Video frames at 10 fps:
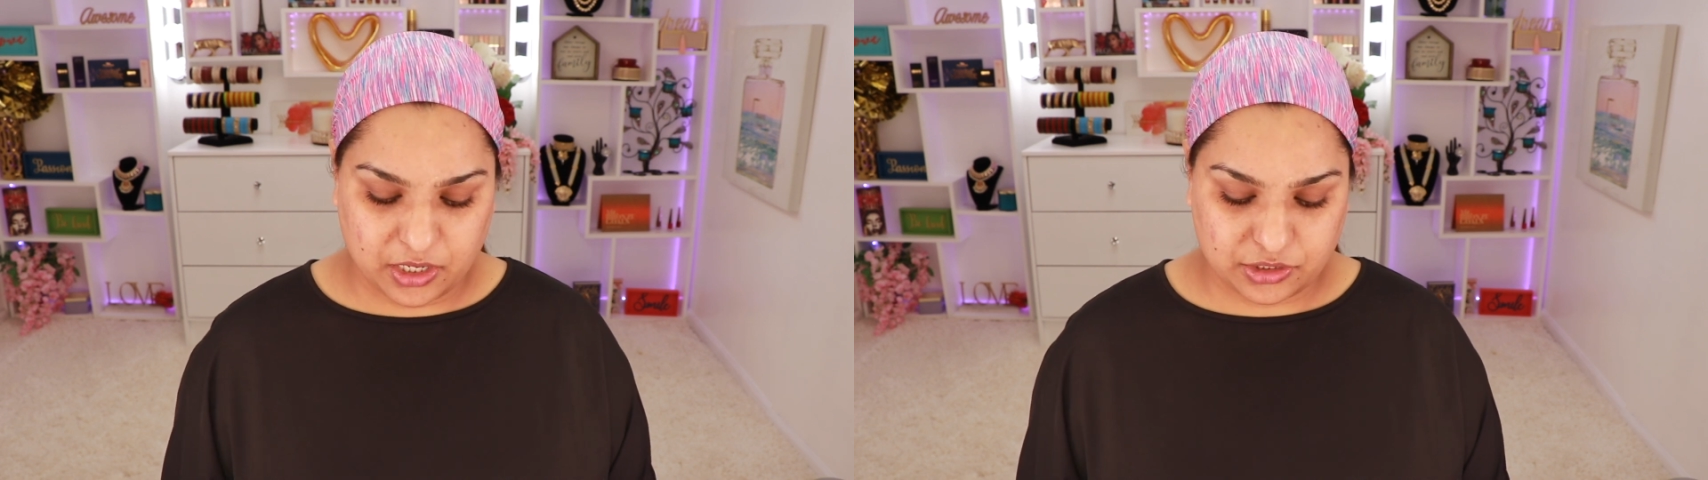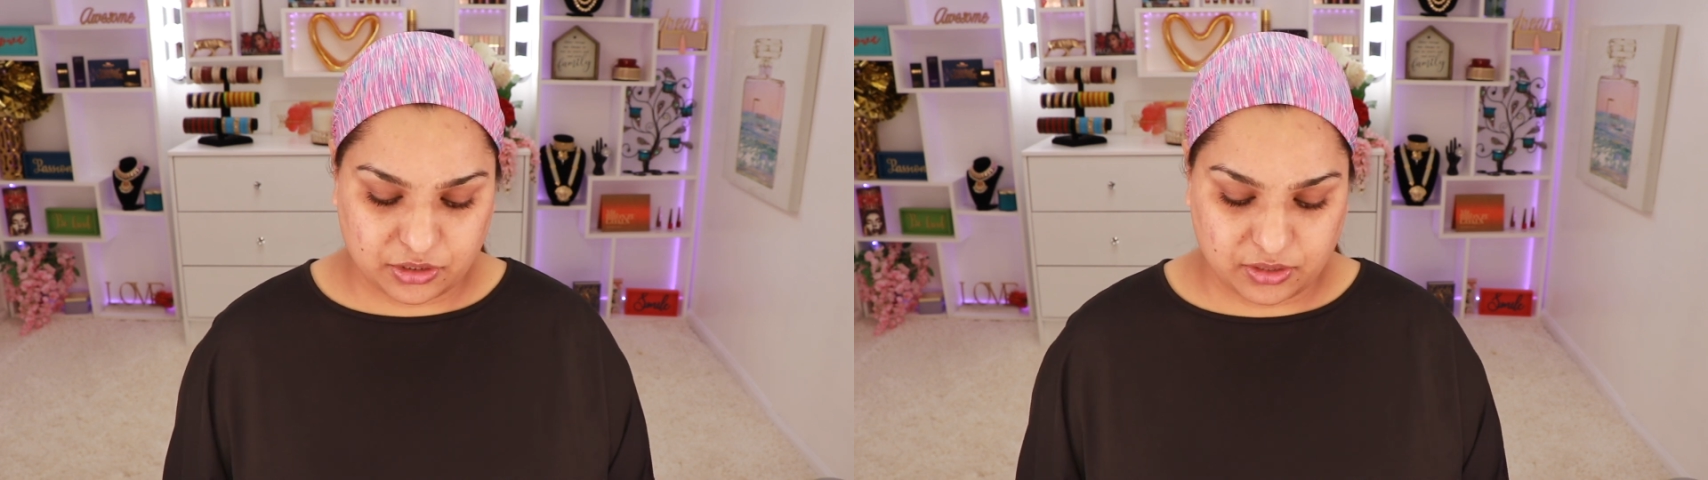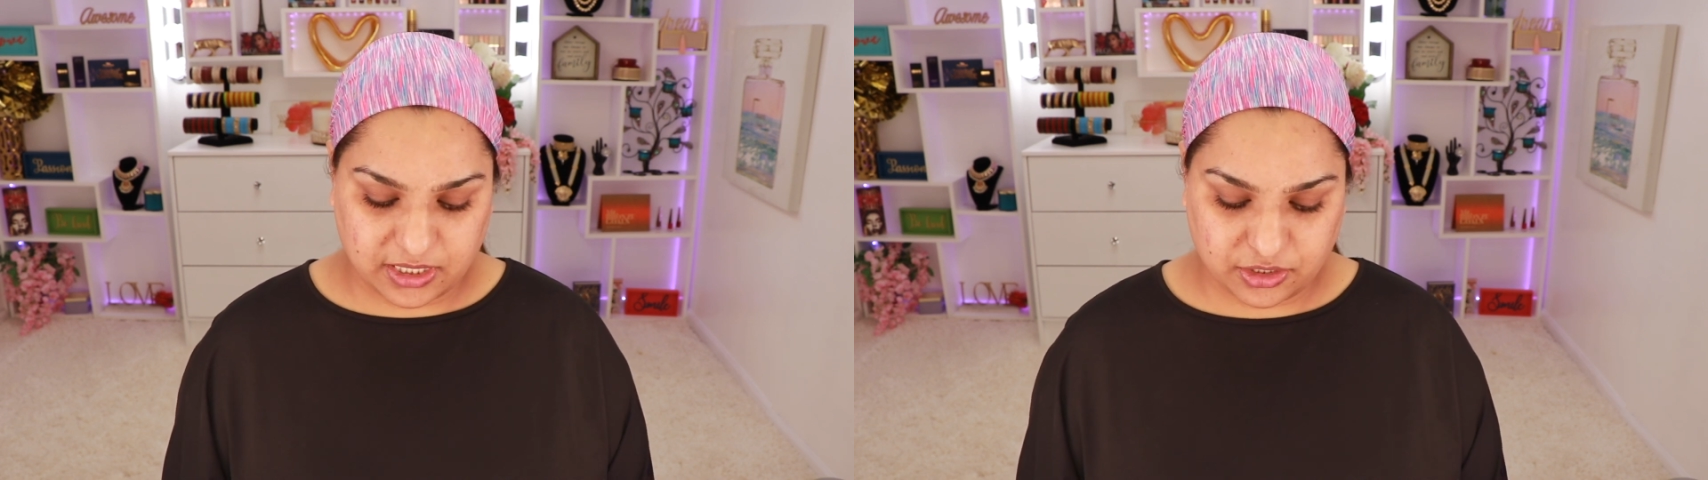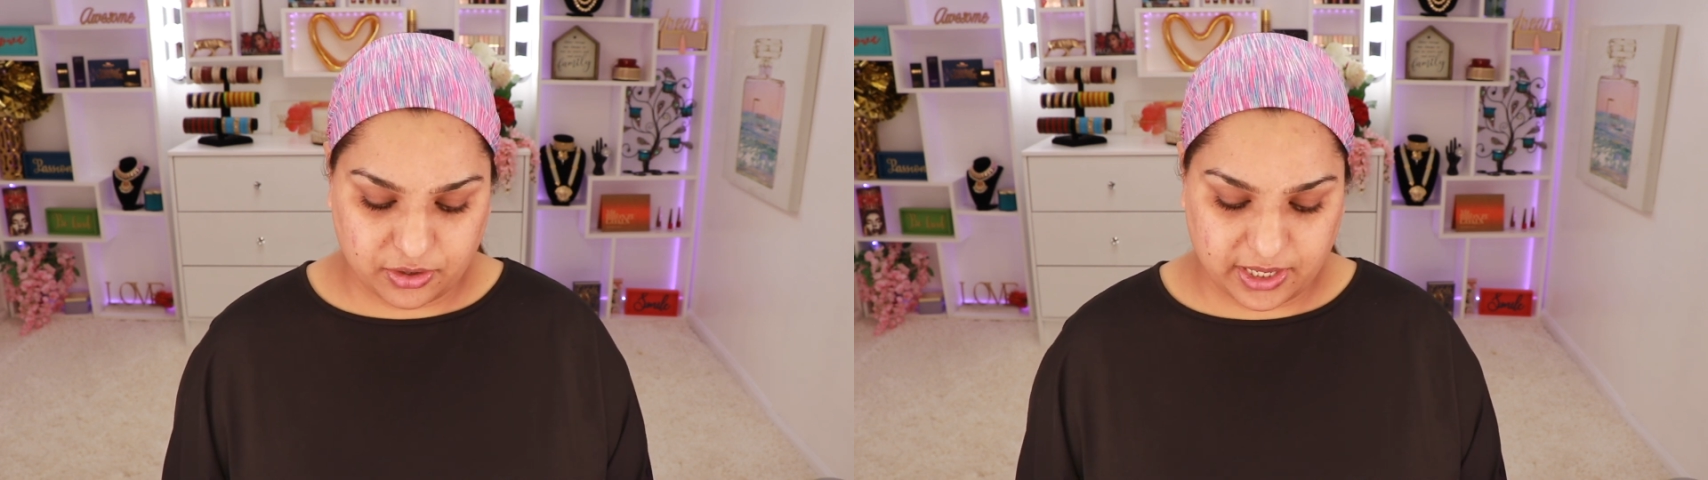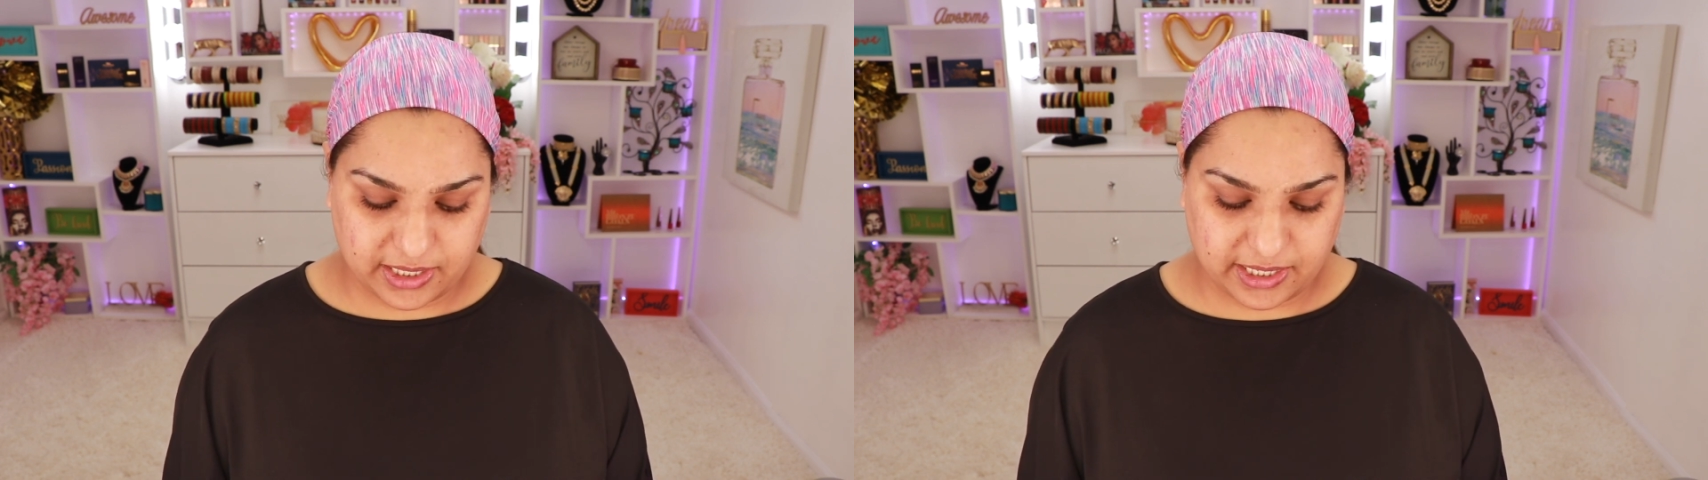So let's go
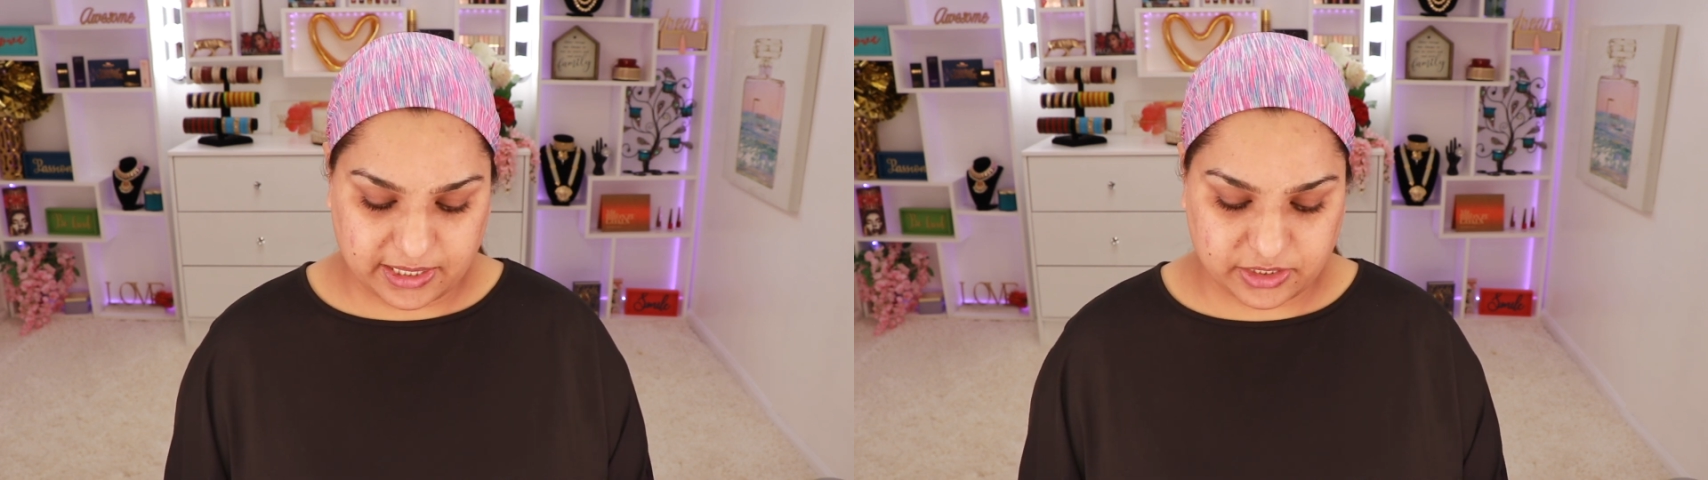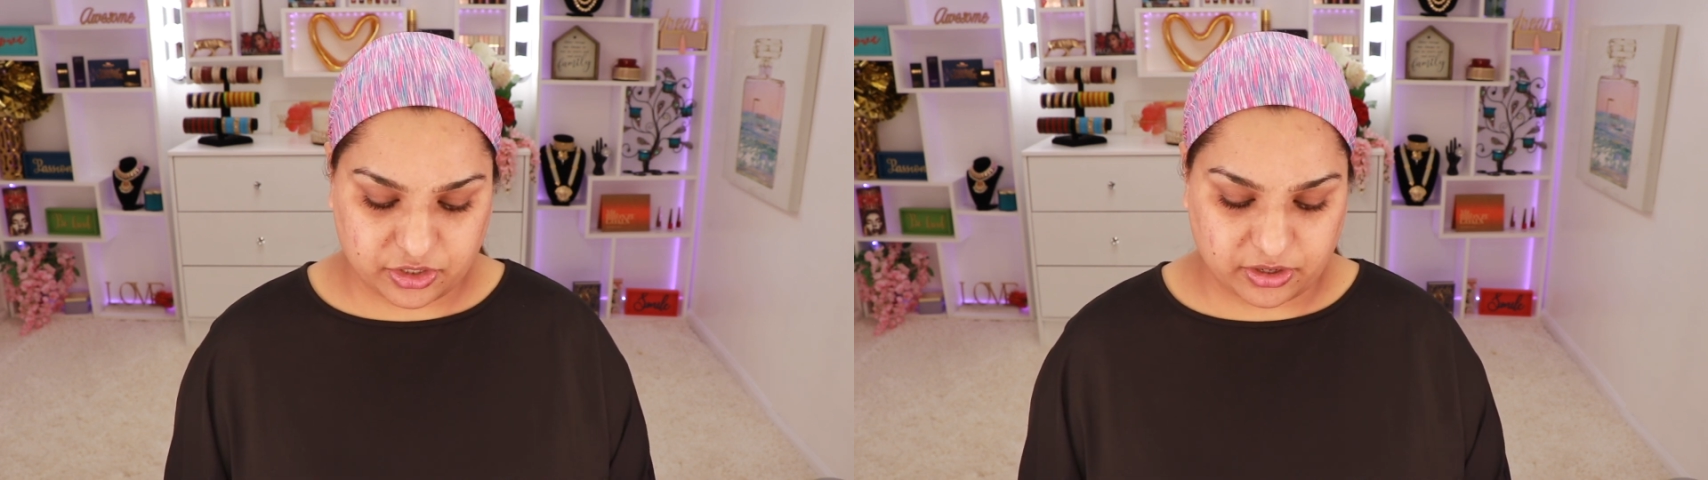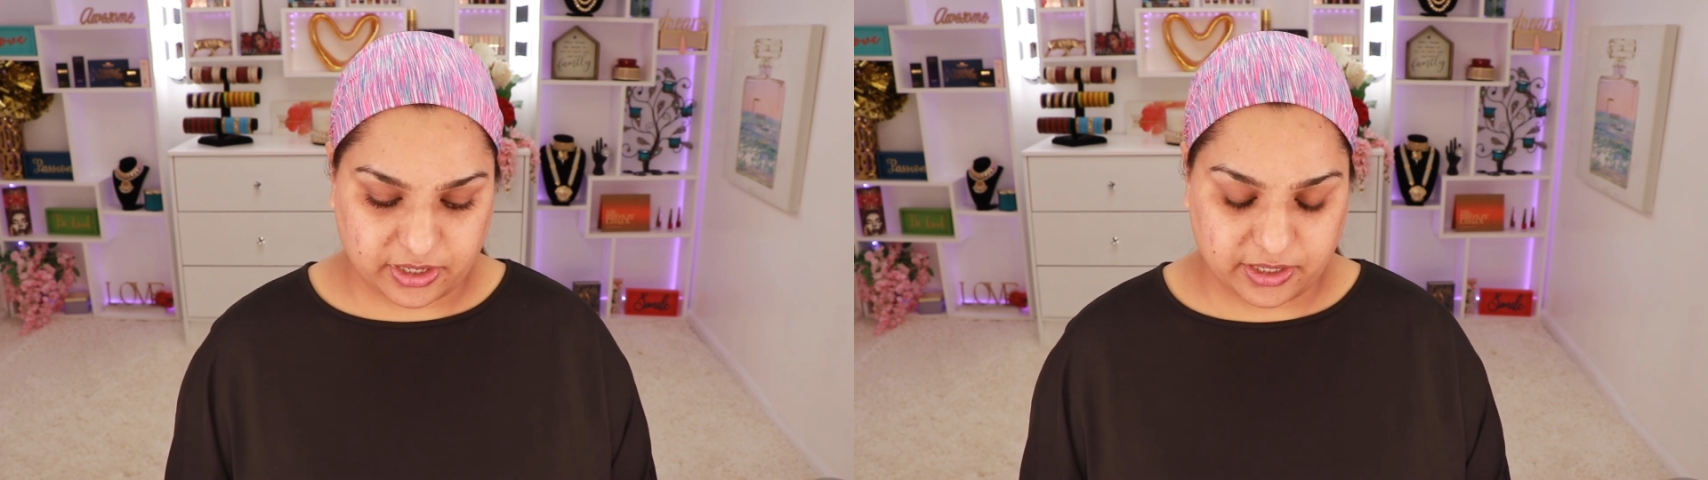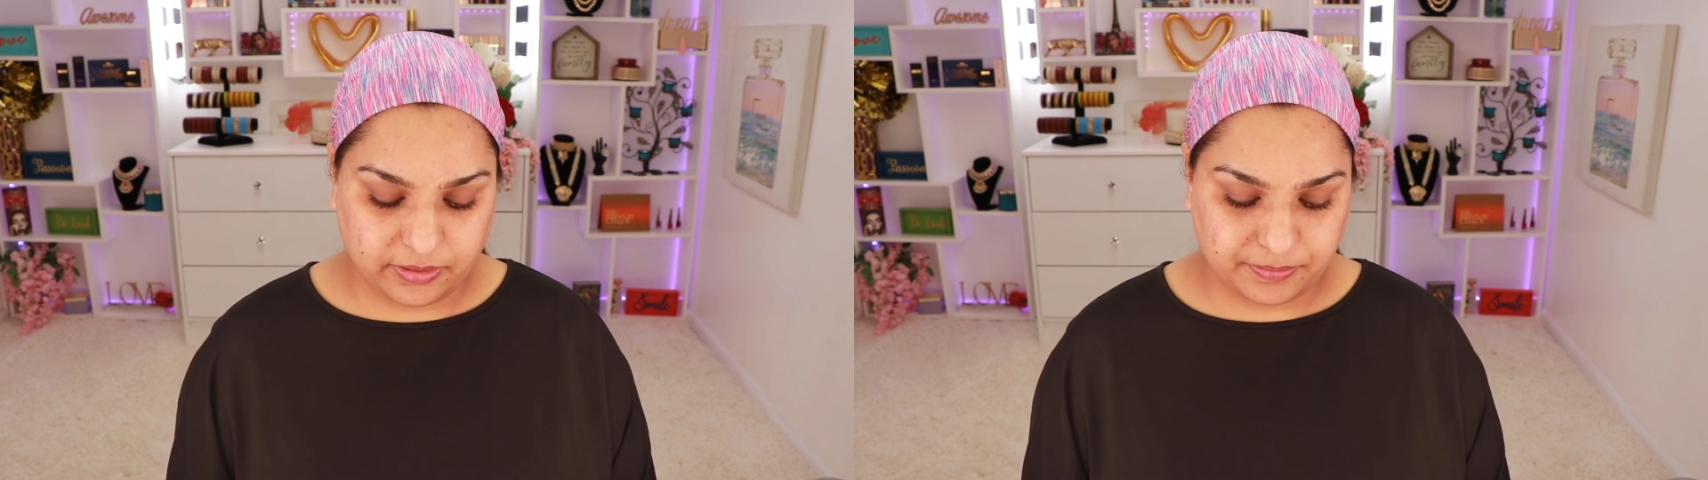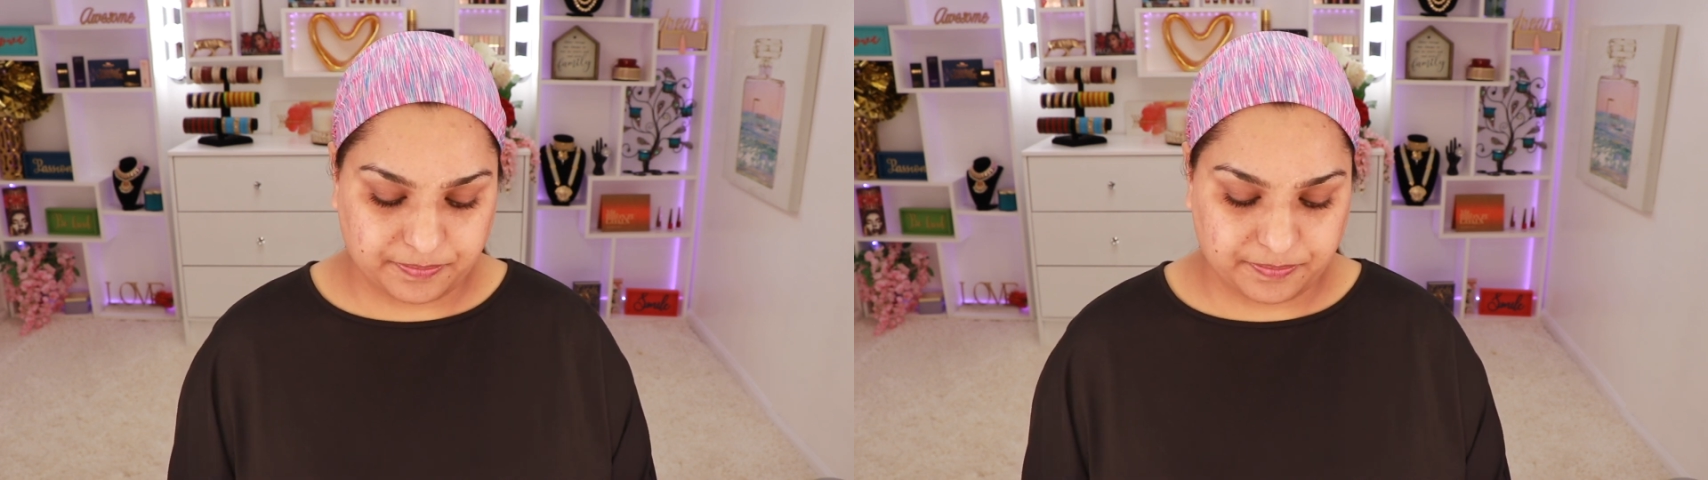ahead and get started.